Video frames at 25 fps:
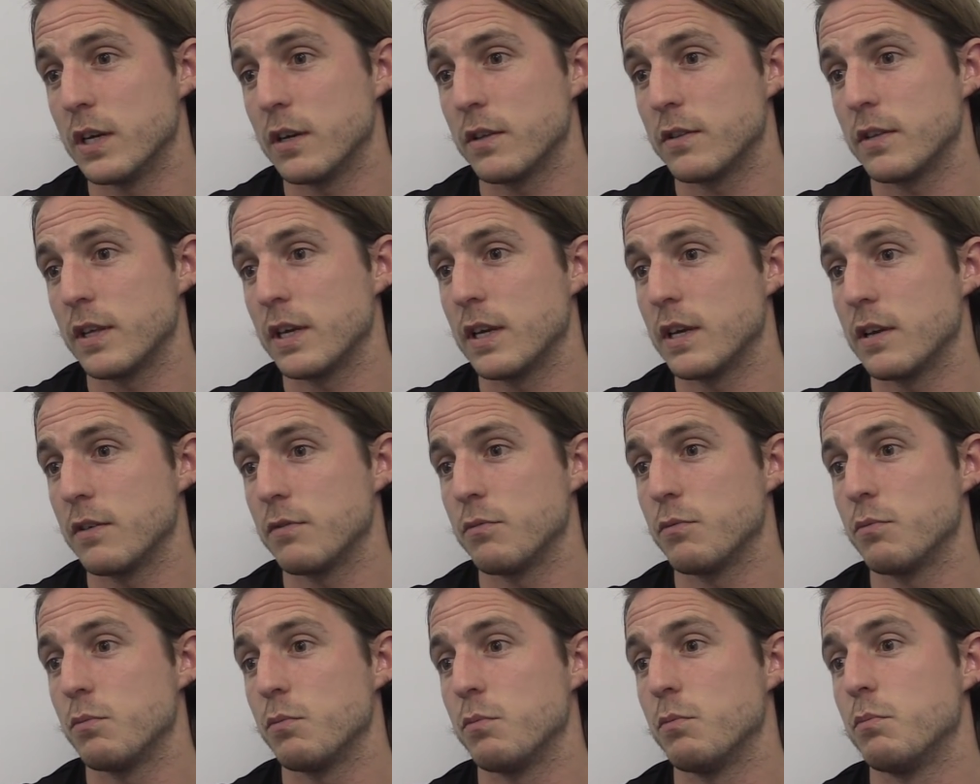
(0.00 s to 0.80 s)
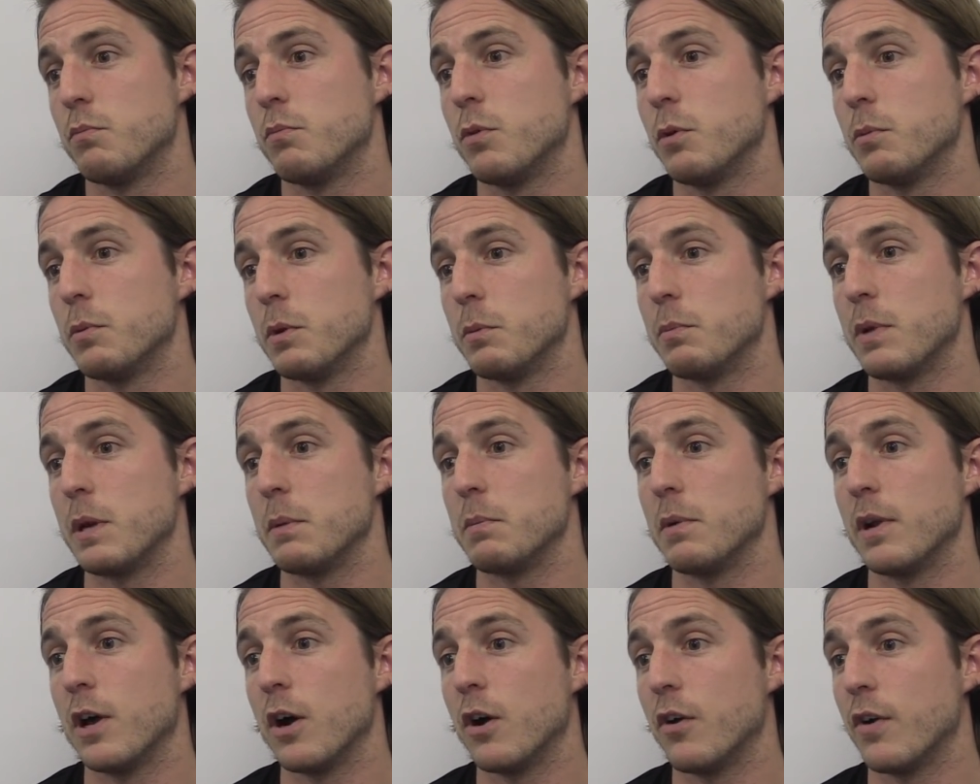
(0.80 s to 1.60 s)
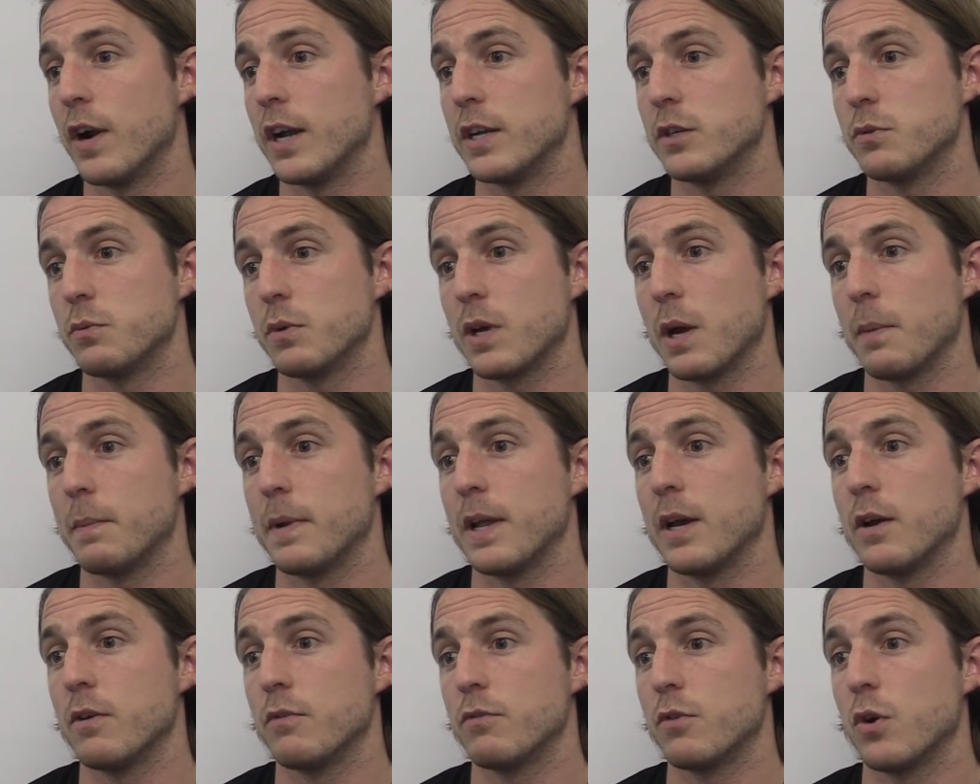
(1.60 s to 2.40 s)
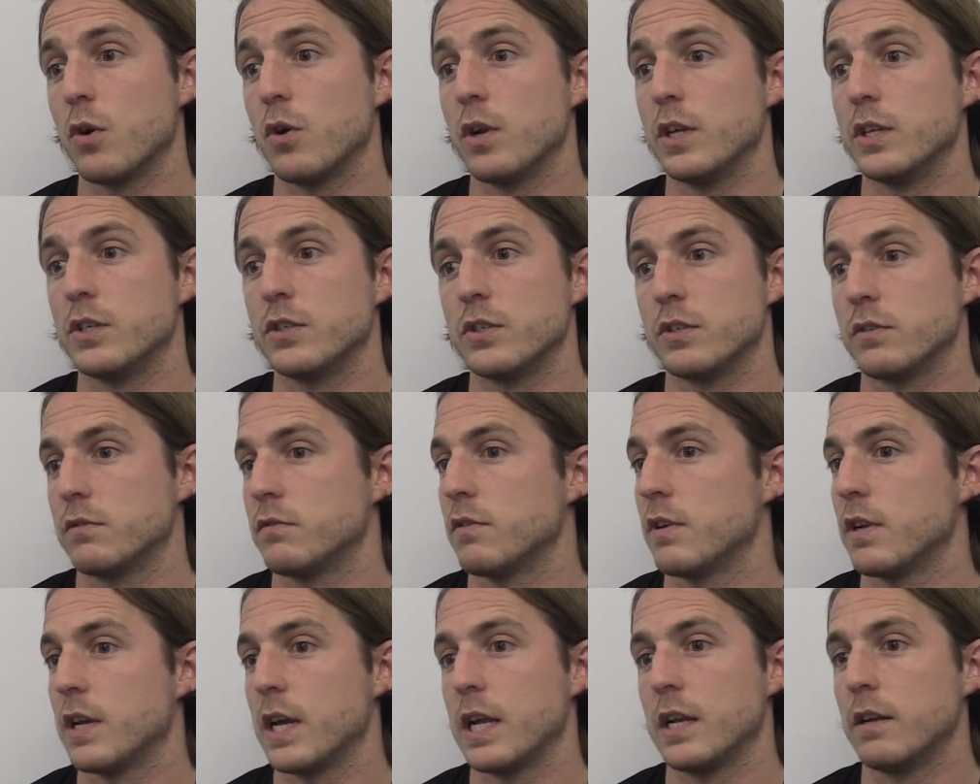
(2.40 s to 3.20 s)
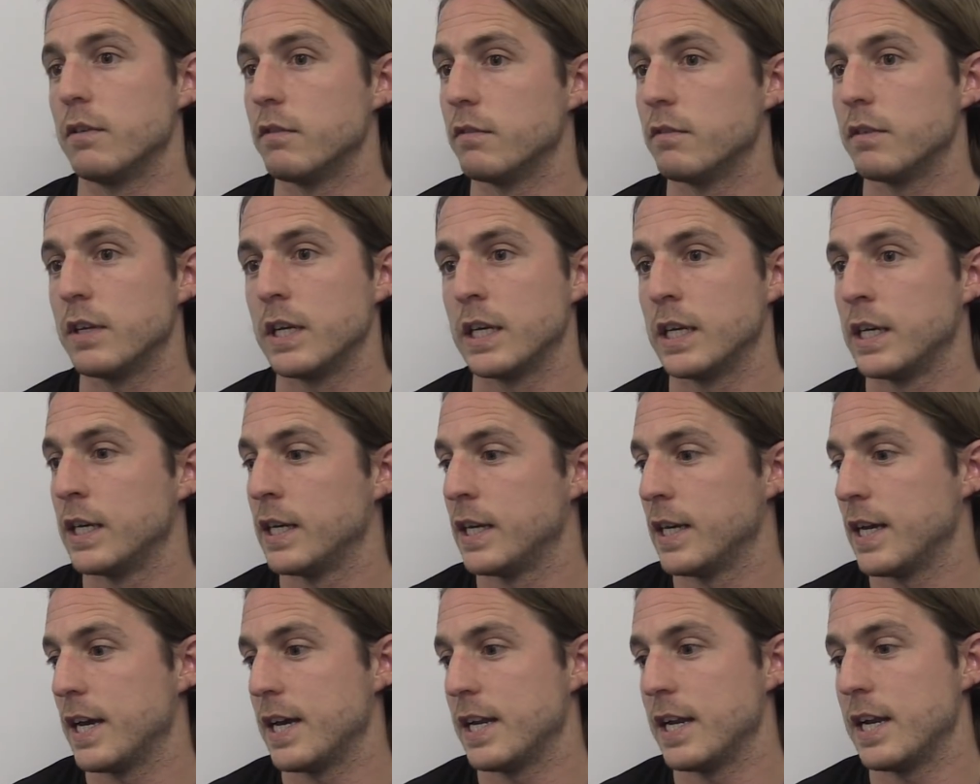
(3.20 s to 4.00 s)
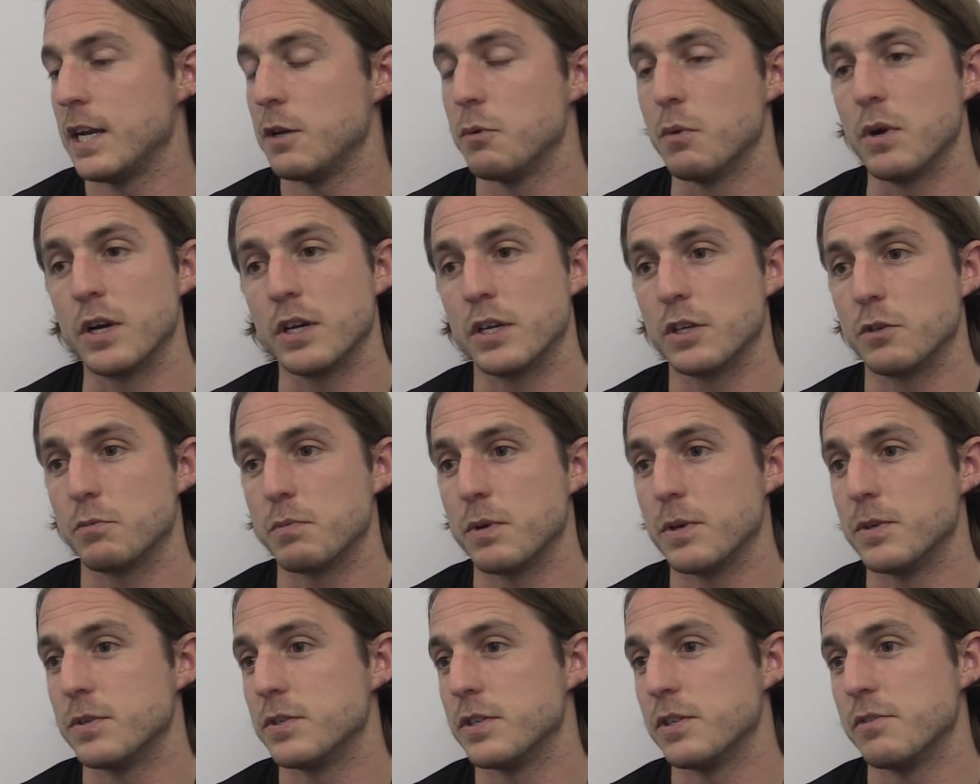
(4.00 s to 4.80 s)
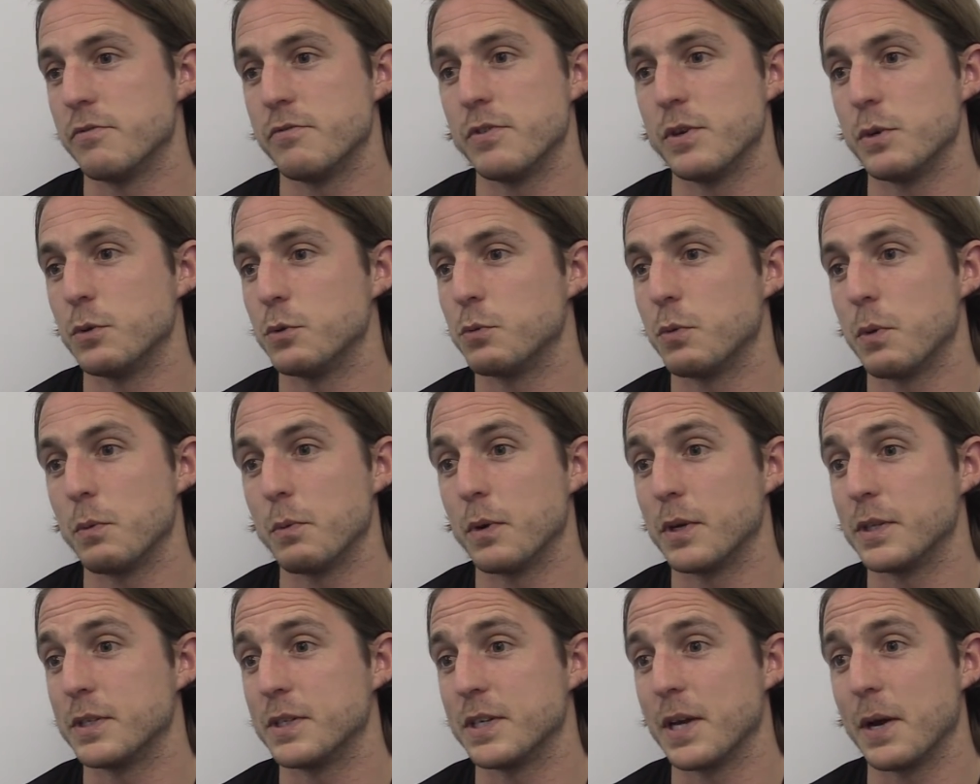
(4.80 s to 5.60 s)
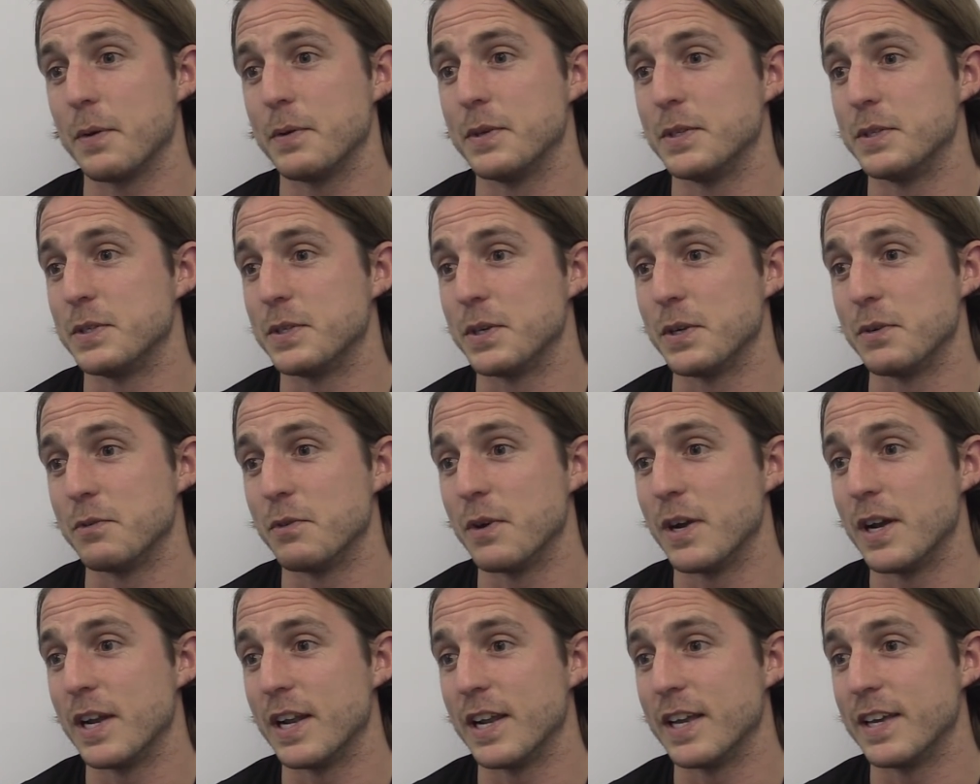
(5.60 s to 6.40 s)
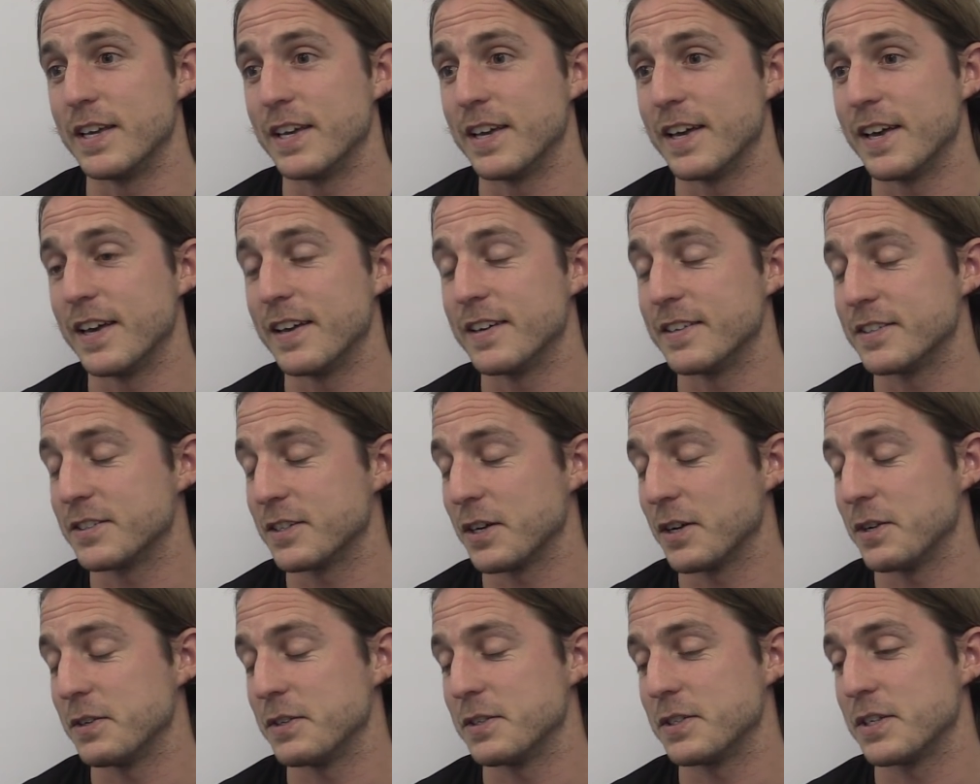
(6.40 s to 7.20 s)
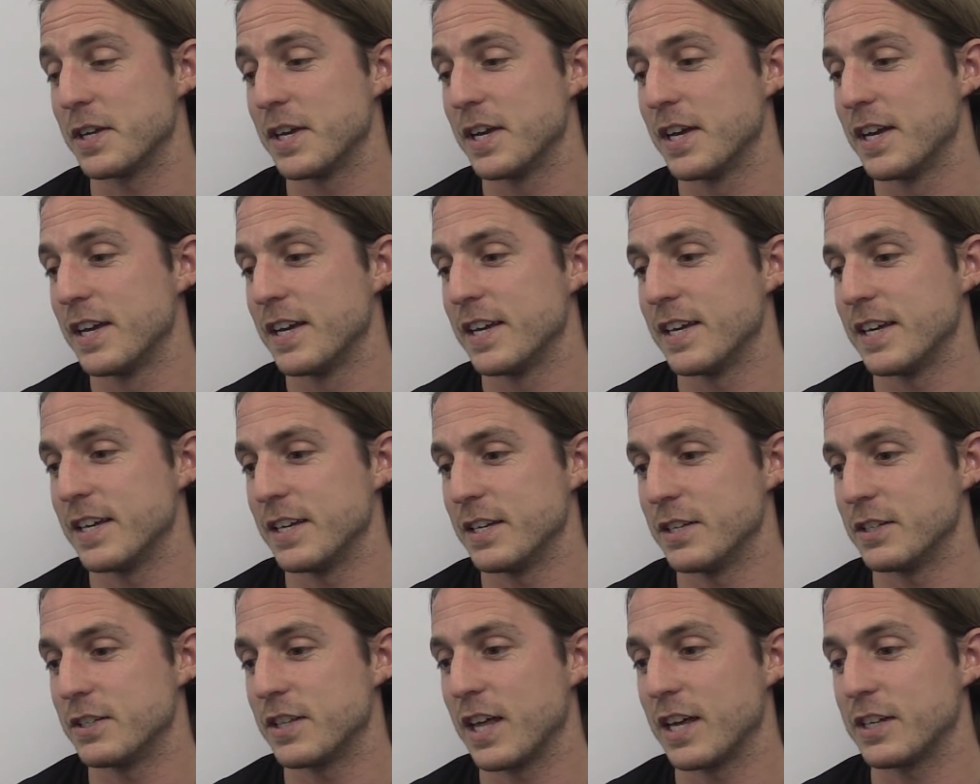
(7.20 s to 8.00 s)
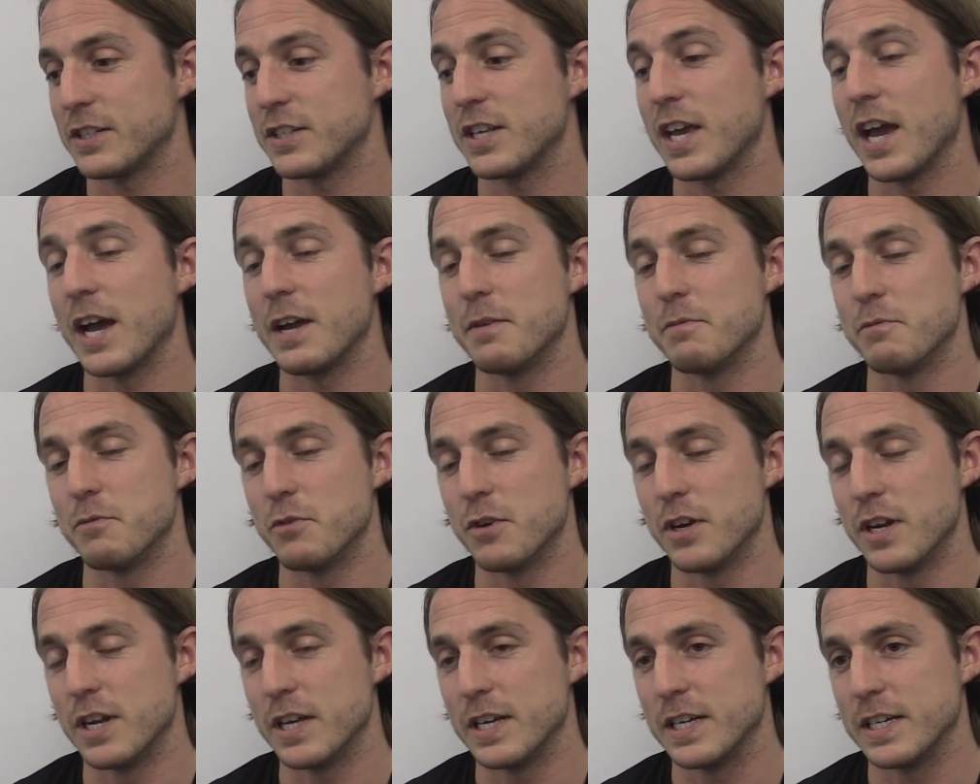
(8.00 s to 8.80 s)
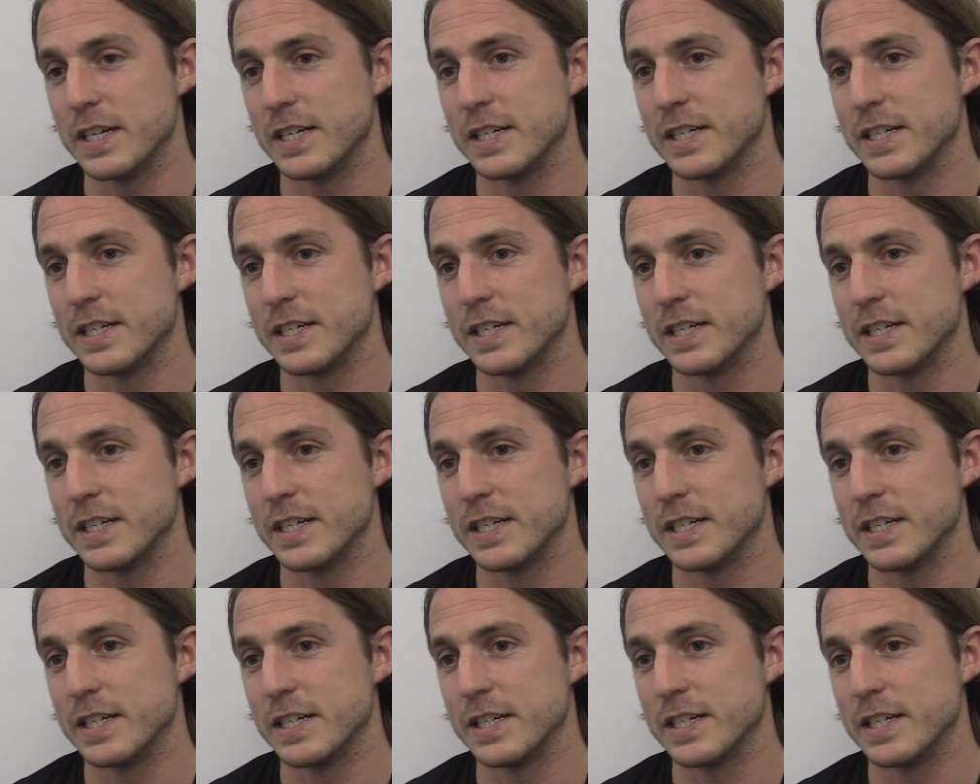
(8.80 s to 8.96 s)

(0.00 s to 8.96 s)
I think if probably people our age were coming out of college and had any work experience in the fields we wanted to go into, really, yeah. So that's the aim, really.